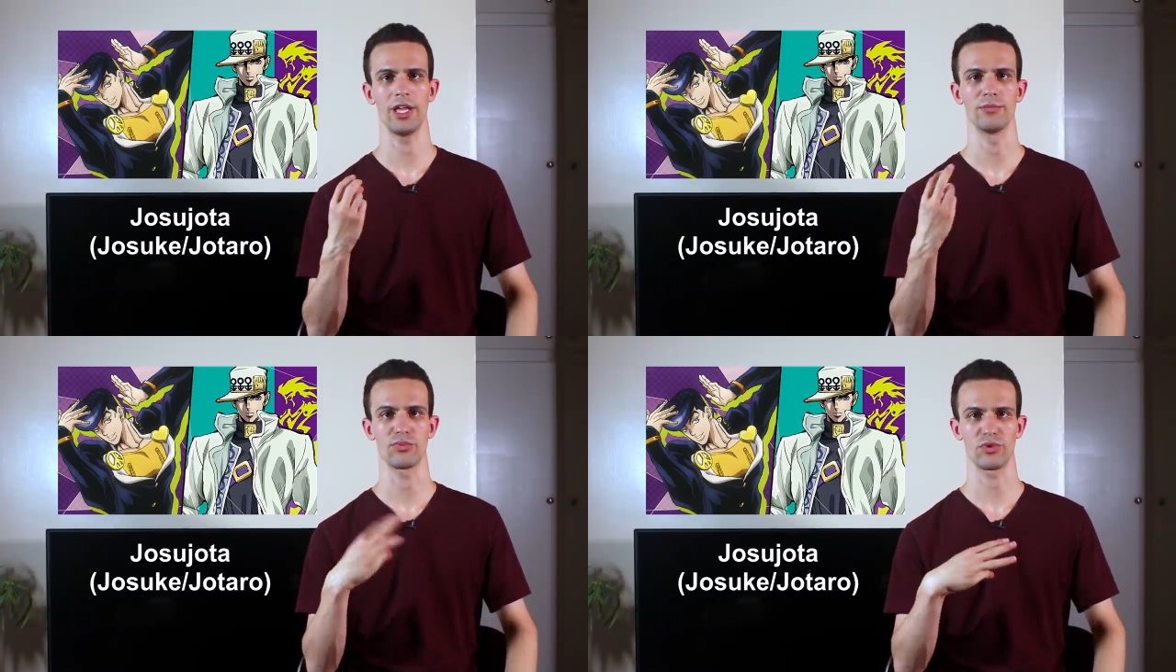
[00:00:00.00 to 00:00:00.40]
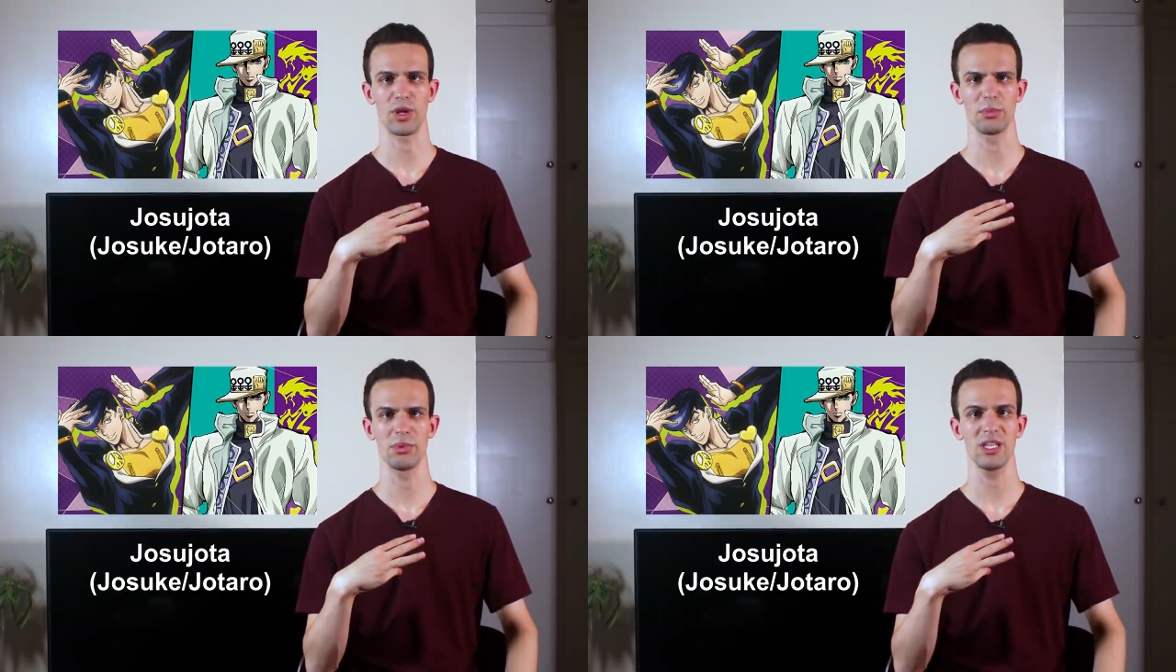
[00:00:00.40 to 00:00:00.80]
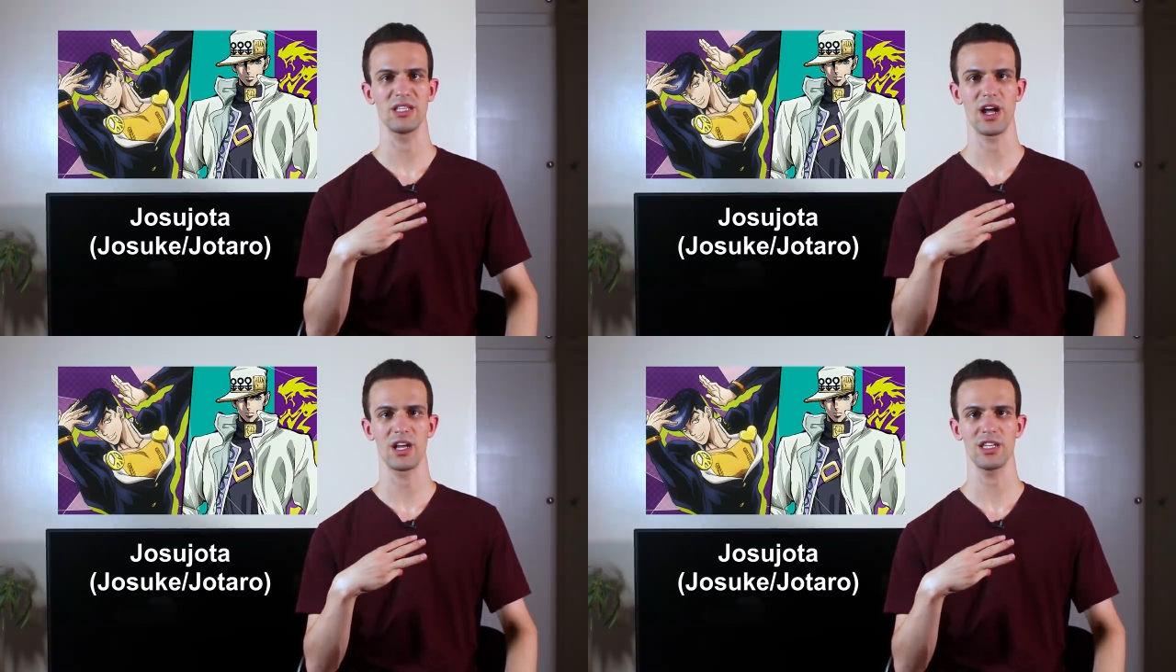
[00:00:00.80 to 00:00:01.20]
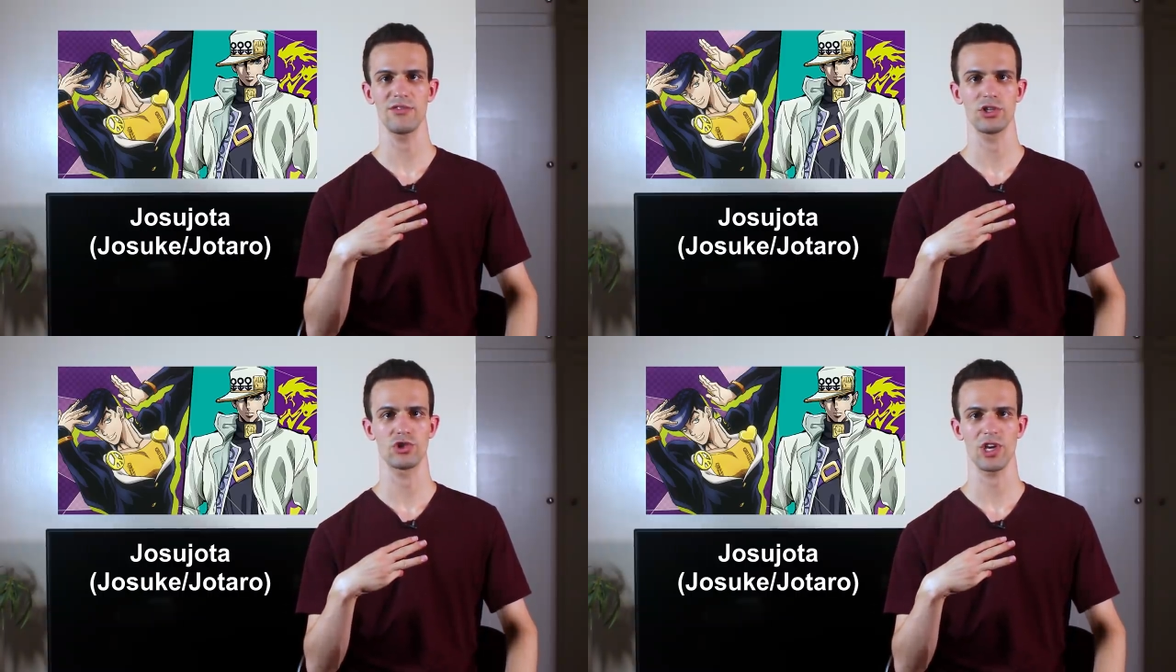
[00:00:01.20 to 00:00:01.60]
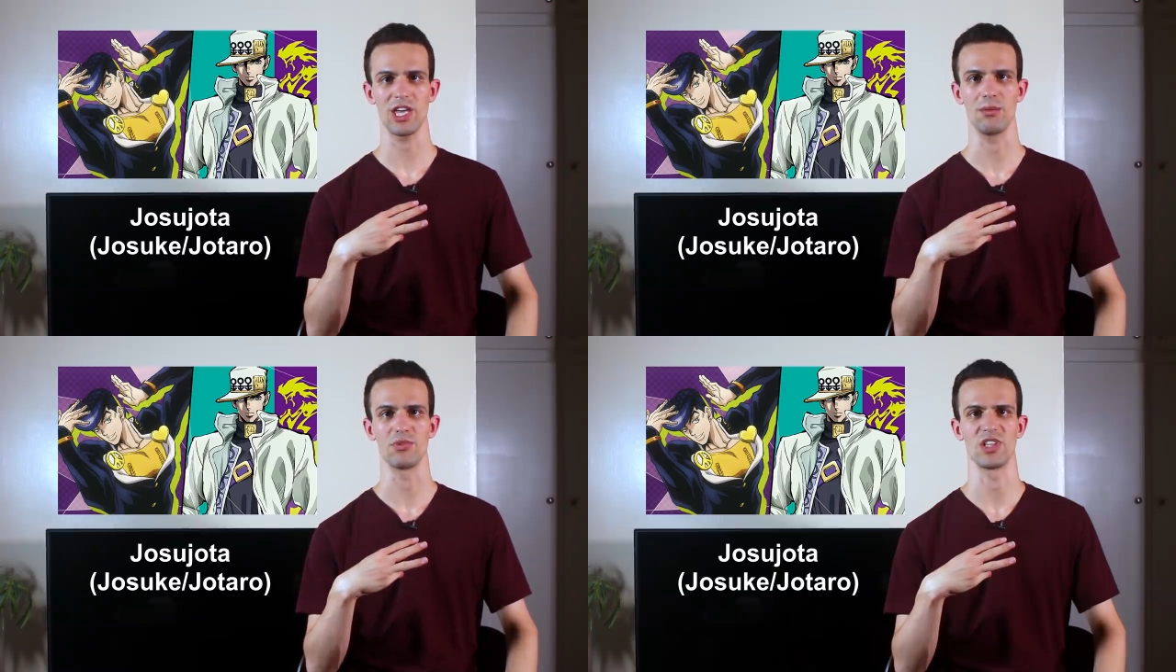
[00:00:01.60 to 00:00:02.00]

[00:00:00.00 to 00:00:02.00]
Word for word: and probably not even ashamed